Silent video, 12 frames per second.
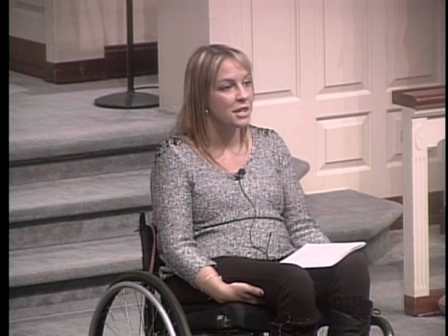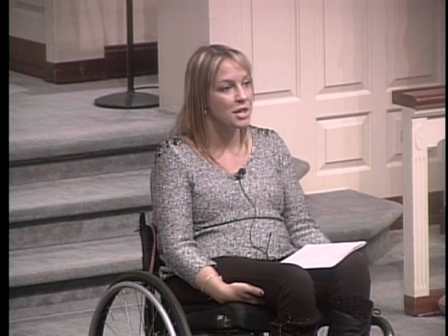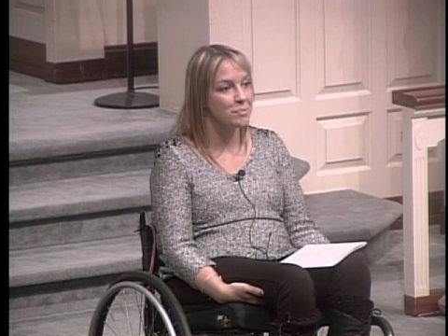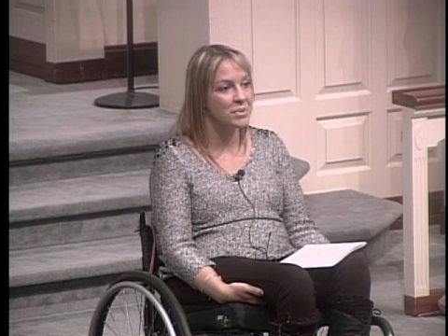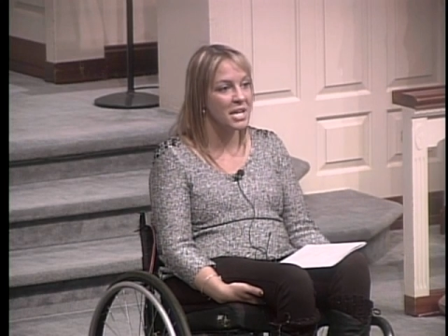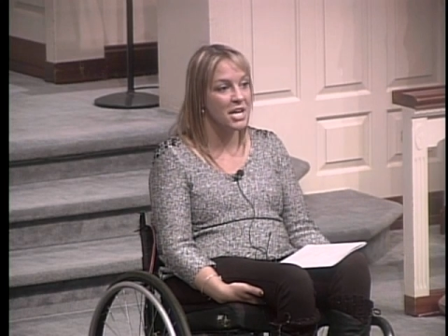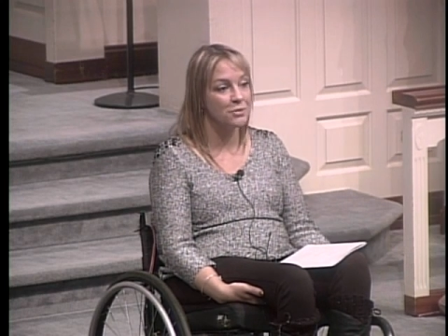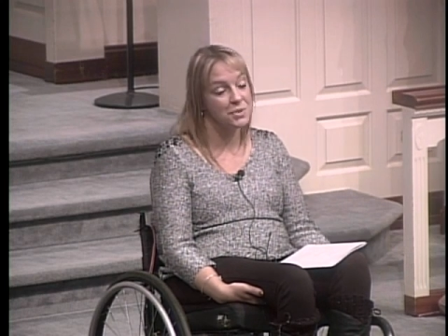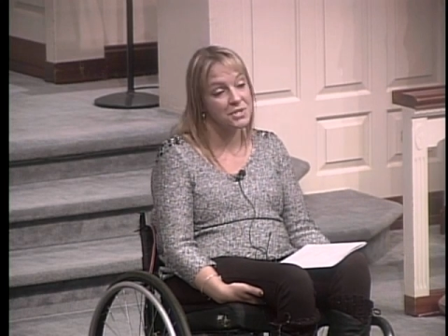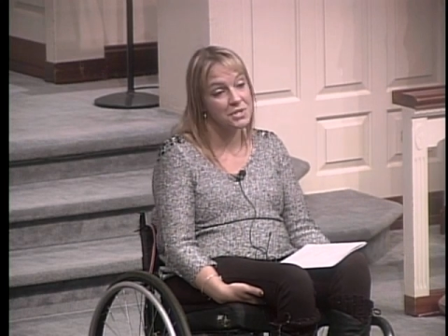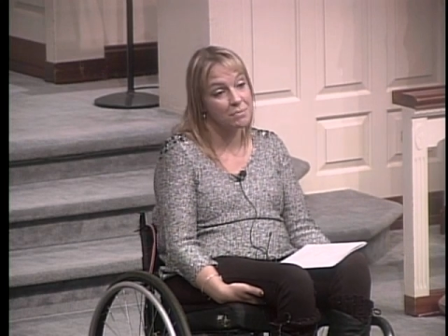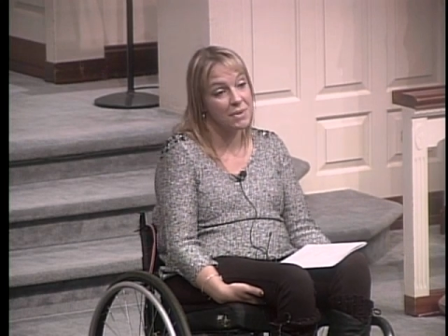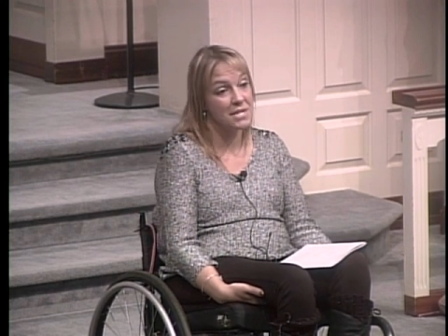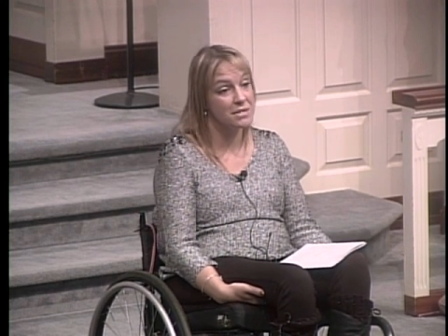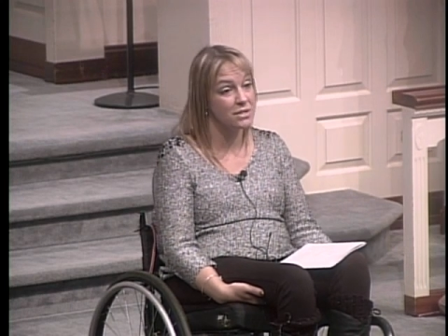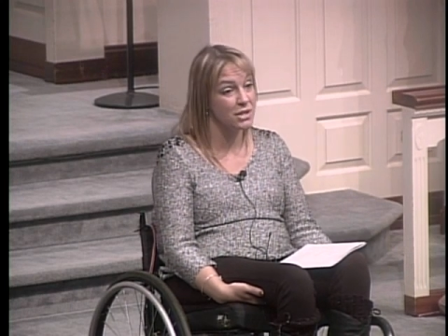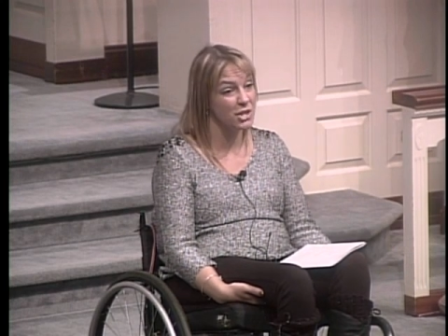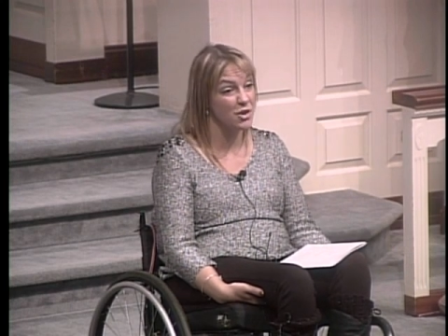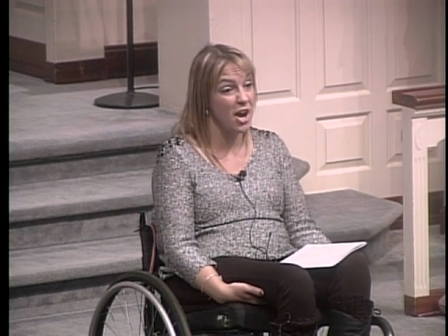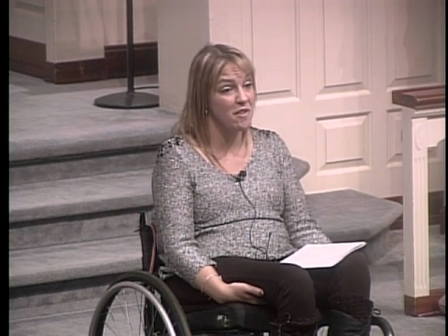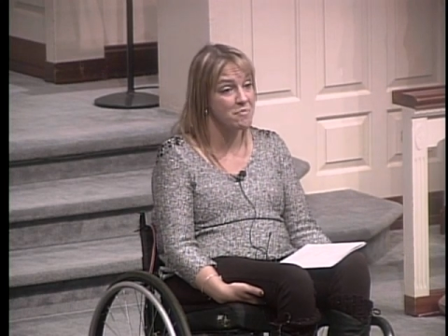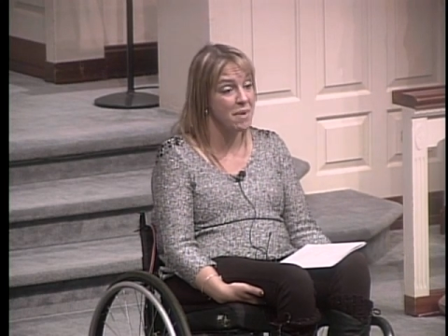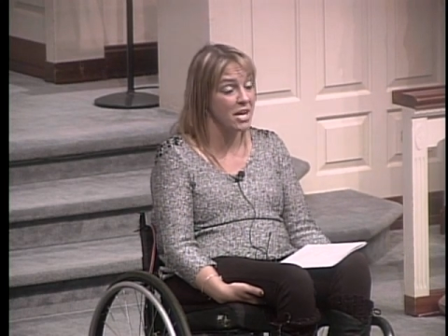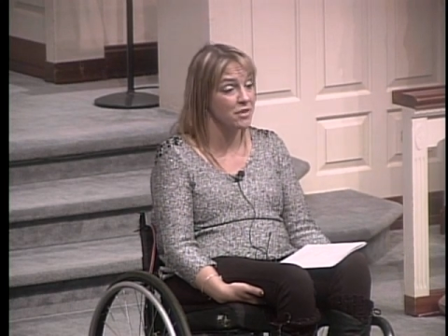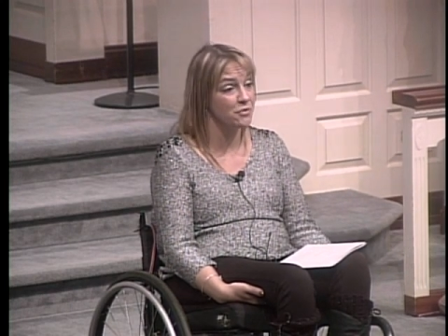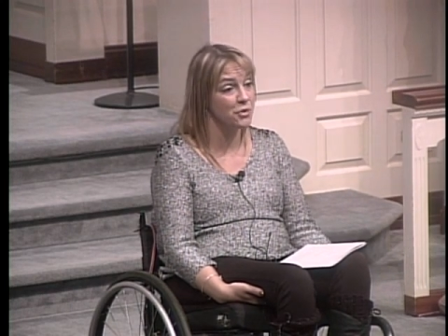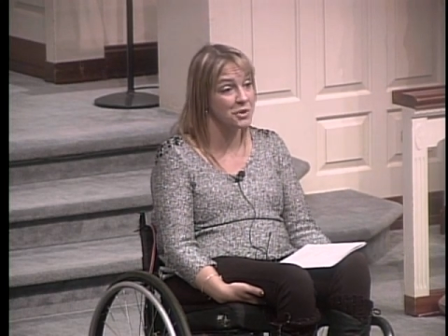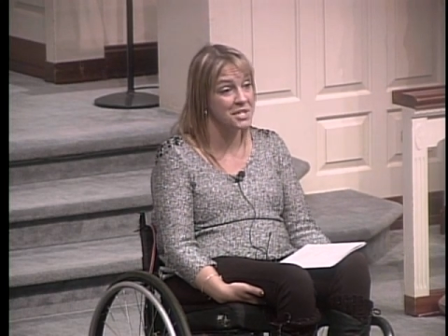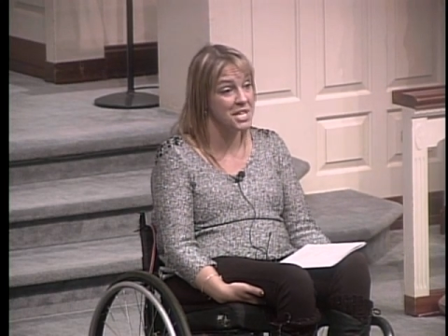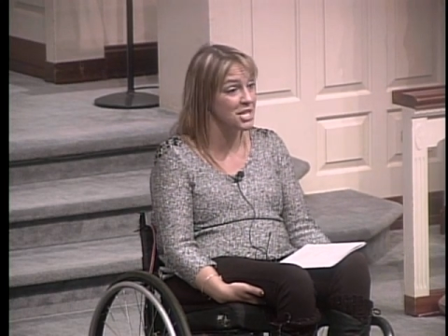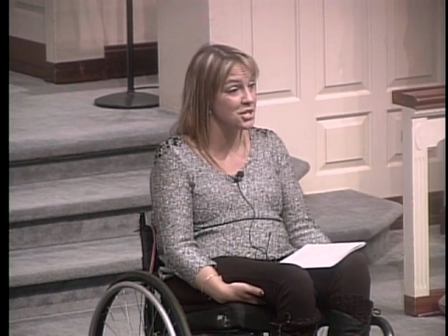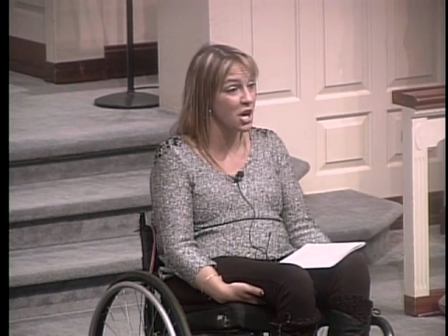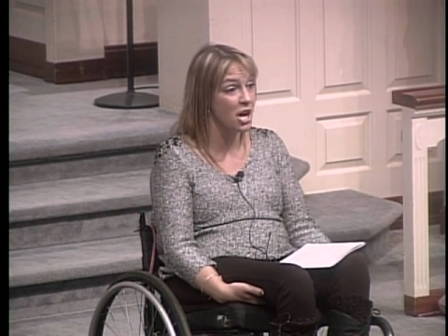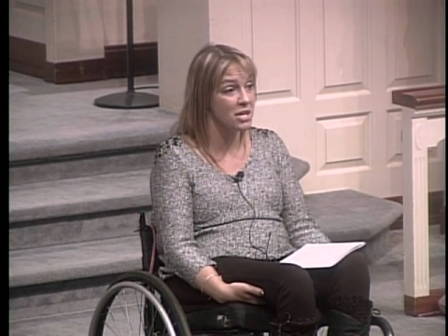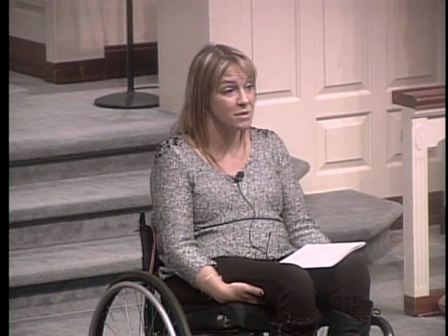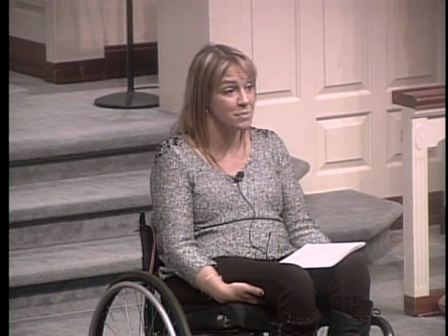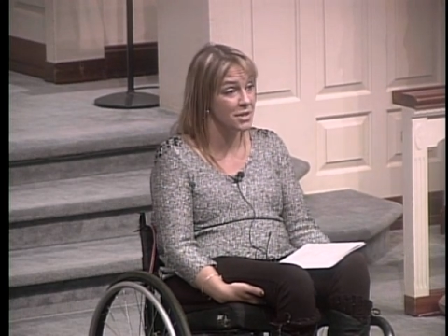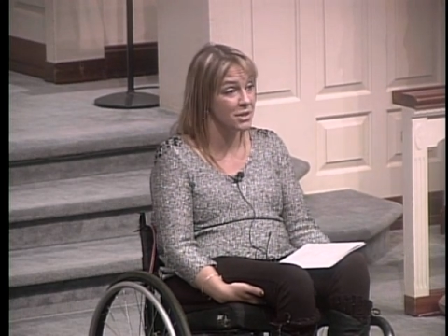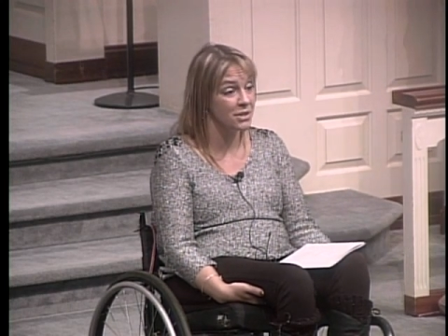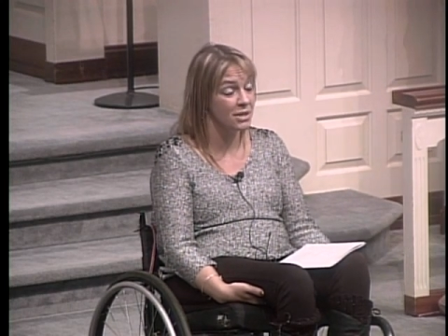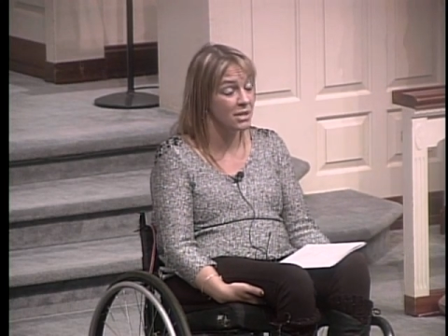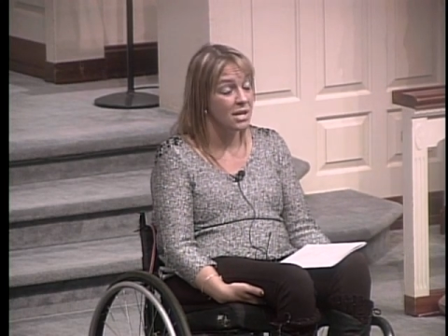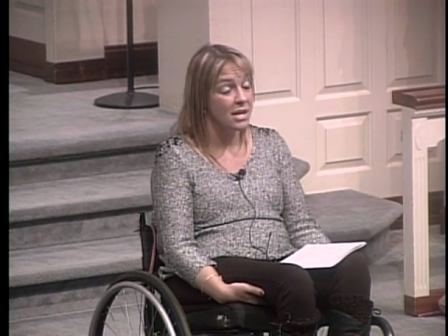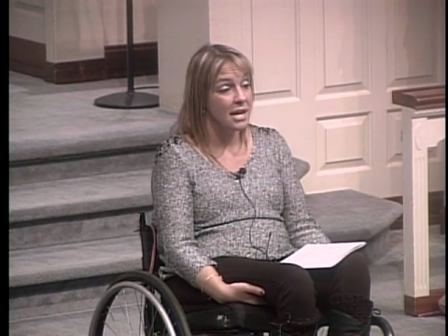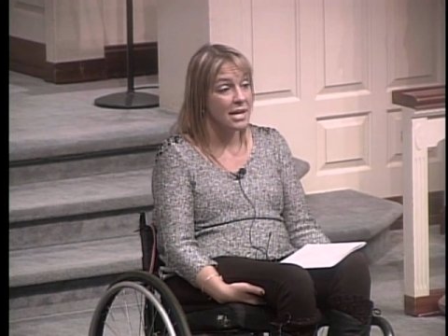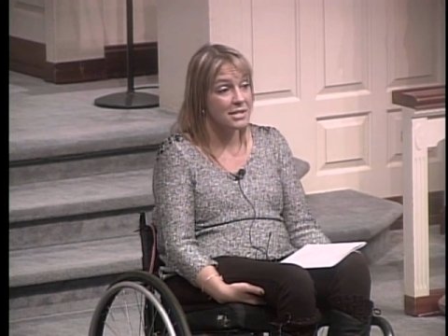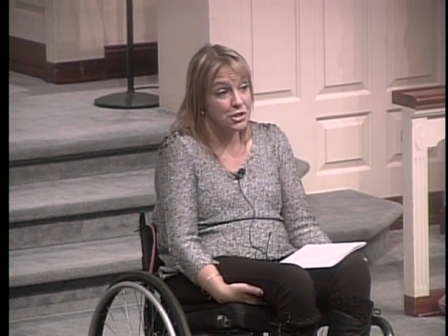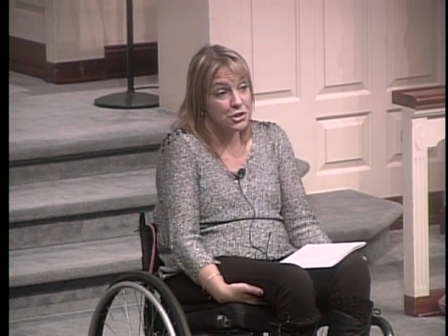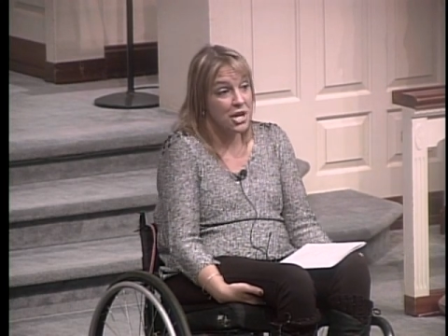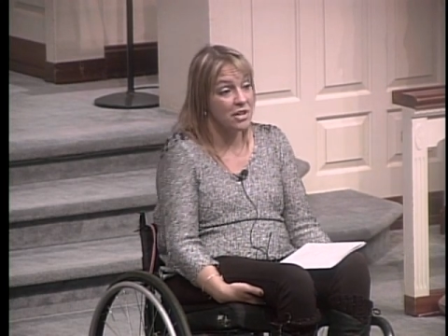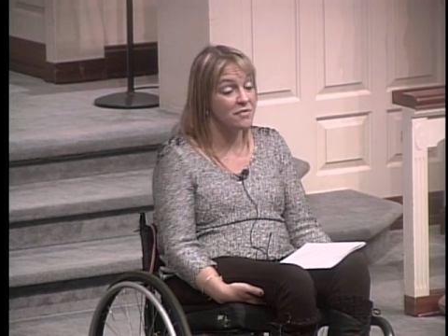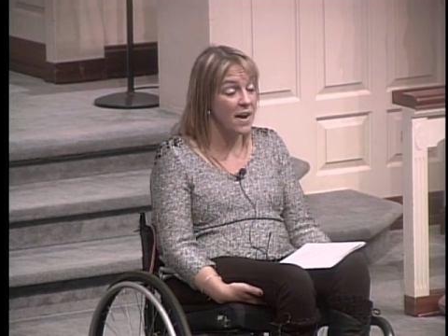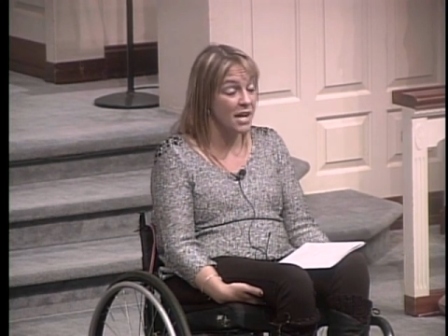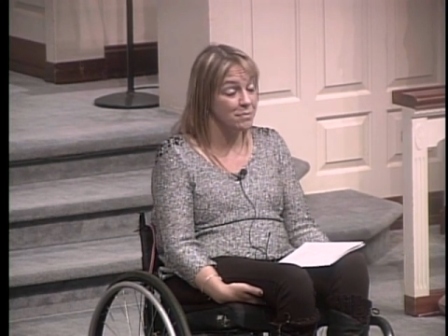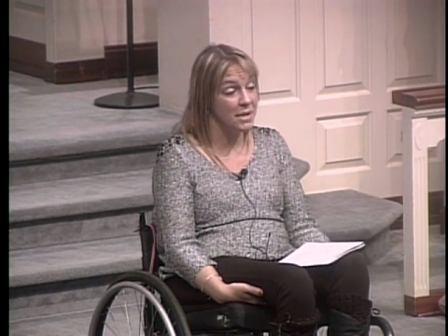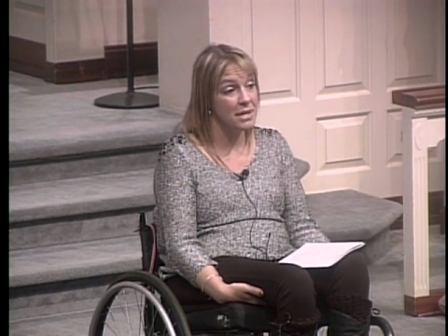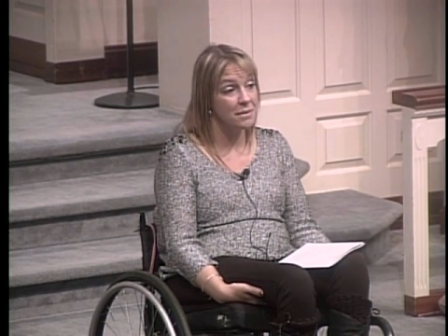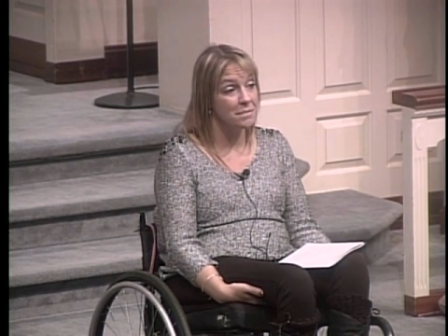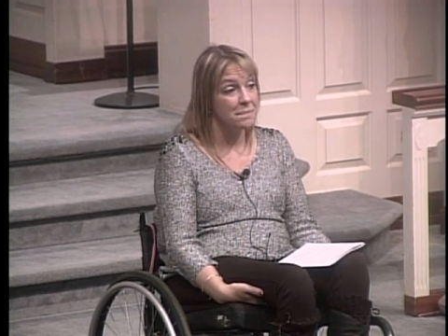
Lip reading: the plan was to basically drive back and forth to each hospital and to try to find me.